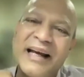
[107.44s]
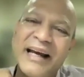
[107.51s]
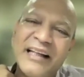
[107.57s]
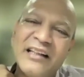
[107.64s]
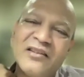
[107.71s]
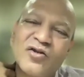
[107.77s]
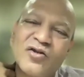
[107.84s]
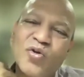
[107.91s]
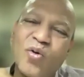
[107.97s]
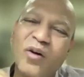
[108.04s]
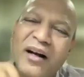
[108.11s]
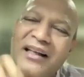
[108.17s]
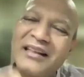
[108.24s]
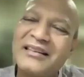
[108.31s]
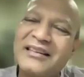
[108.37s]
hence
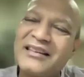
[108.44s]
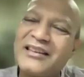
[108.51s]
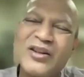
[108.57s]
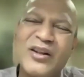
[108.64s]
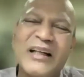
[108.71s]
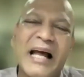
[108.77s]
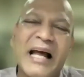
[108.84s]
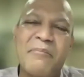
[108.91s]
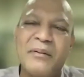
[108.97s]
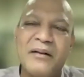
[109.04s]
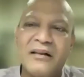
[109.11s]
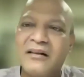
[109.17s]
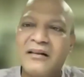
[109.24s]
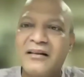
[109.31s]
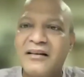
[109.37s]
soreness does not
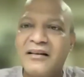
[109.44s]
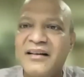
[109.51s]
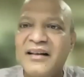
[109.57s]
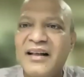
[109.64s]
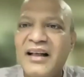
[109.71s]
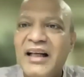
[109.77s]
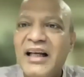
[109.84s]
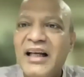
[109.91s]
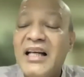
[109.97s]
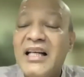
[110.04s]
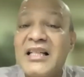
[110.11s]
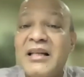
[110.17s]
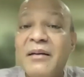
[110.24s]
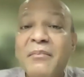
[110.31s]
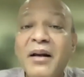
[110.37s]
happen.
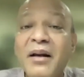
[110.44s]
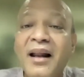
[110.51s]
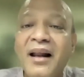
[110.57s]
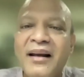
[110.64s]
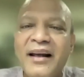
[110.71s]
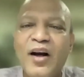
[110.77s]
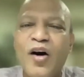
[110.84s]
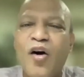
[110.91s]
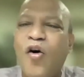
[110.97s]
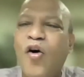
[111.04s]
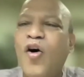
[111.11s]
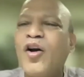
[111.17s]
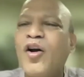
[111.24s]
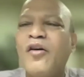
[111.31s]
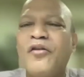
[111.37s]
Similarly,
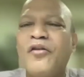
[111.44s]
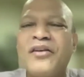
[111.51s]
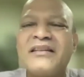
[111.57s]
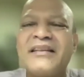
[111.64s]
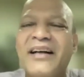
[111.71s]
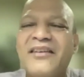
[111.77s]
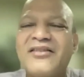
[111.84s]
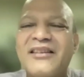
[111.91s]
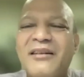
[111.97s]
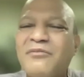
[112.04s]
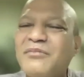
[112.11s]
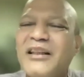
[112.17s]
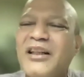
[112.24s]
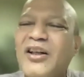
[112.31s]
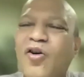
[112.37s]
all of us have
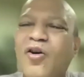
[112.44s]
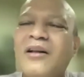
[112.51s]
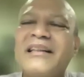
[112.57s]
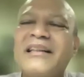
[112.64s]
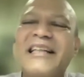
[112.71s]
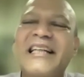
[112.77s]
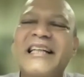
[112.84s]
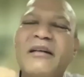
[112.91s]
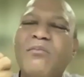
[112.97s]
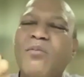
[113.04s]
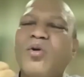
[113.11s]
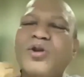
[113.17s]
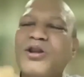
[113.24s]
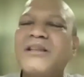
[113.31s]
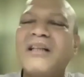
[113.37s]
something called the
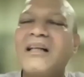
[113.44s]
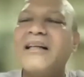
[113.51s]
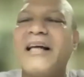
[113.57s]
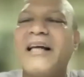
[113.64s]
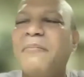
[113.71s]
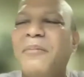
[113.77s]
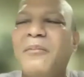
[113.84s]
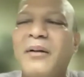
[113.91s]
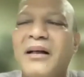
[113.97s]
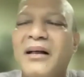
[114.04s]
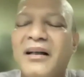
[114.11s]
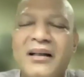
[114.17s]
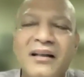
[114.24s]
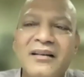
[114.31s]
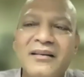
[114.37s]
emotional capability.